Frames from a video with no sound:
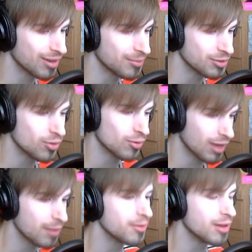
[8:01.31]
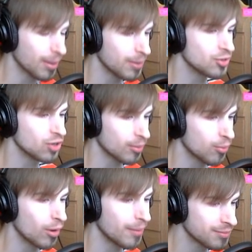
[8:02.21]
I'm so glad we got the
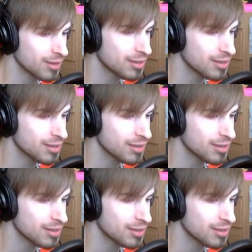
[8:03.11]
checkpoint.